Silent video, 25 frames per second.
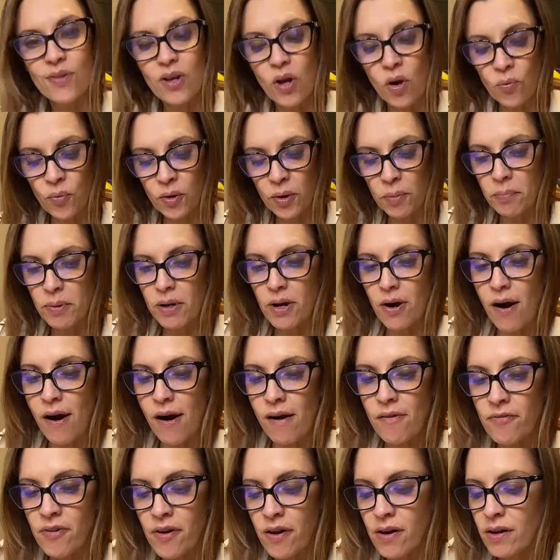rip it
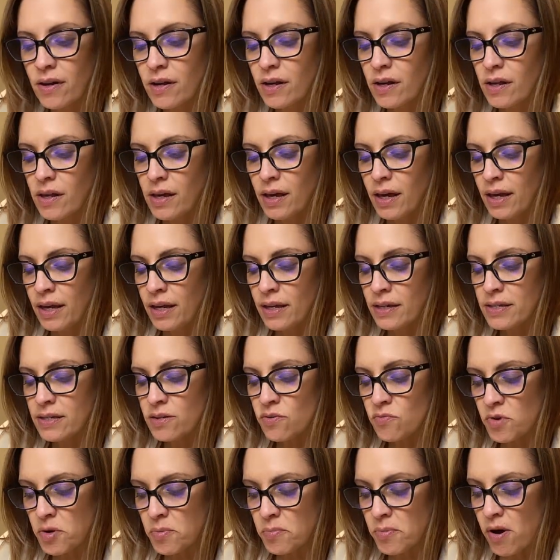off, and it
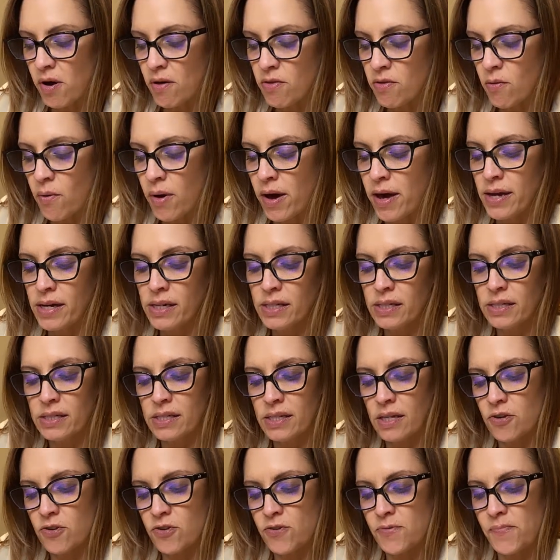didn't rip all the way,
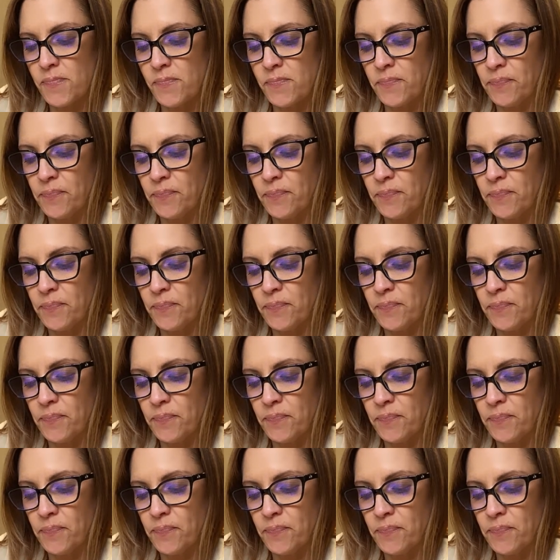so.